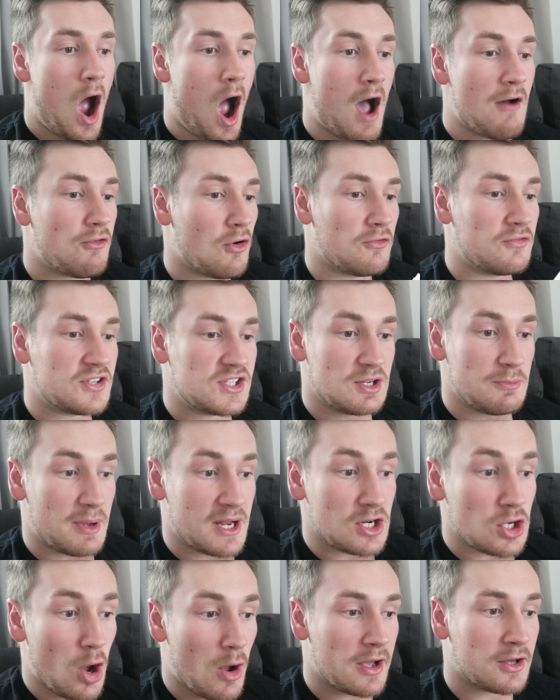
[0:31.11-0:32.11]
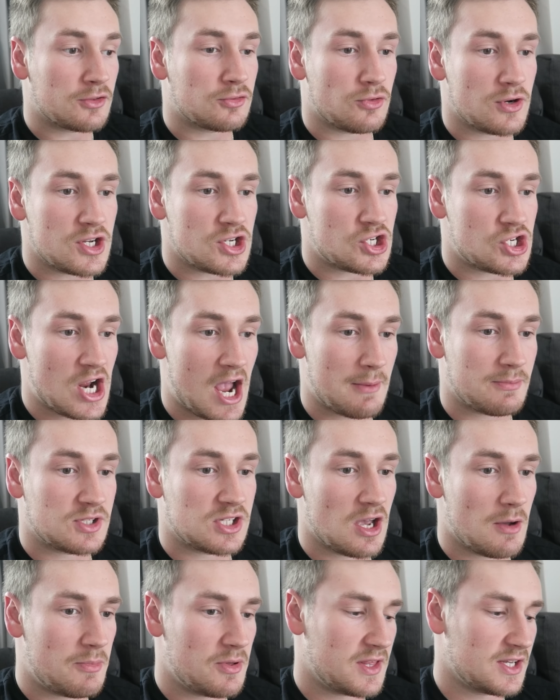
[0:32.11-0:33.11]
I've obviously been going through each
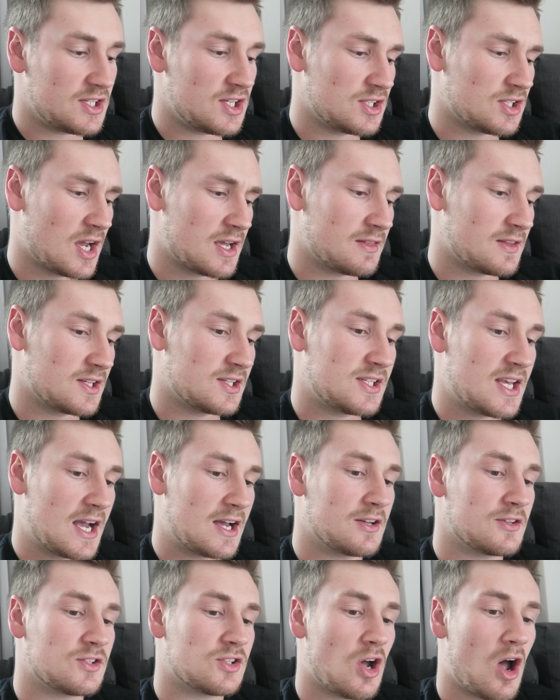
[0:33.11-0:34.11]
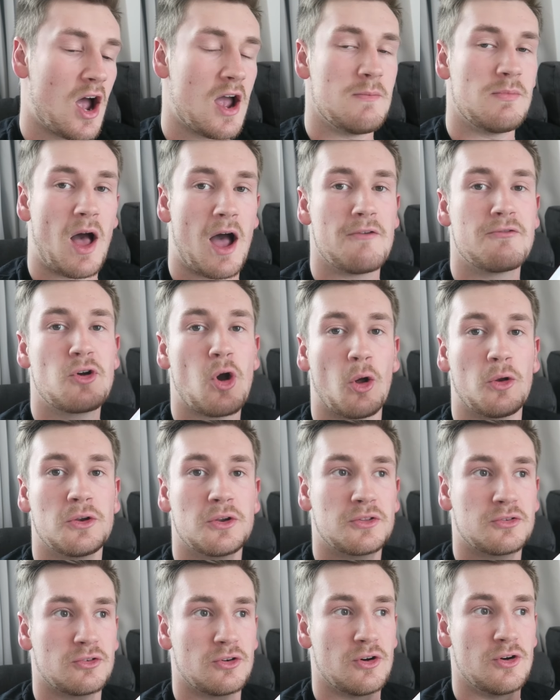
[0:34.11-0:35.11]
chapter, but this is like the second time that I've
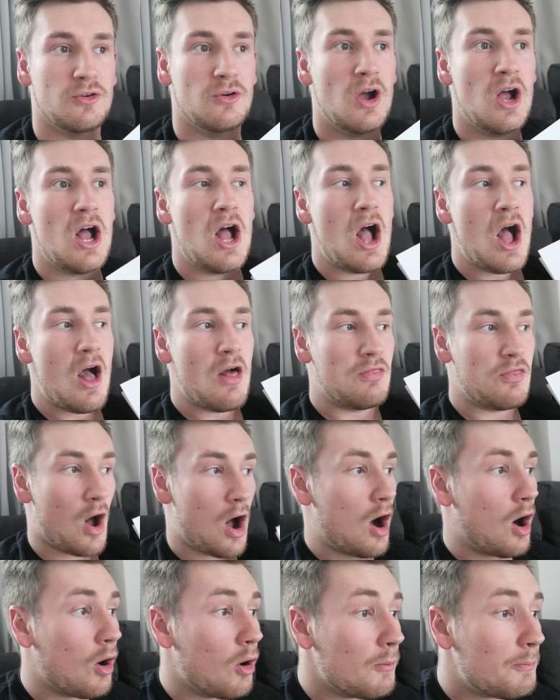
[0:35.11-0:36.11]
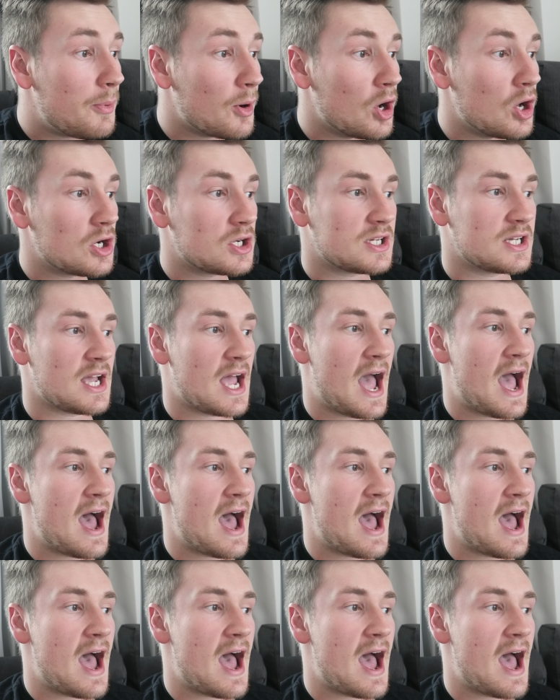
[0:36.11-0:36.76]
gone through the whole book,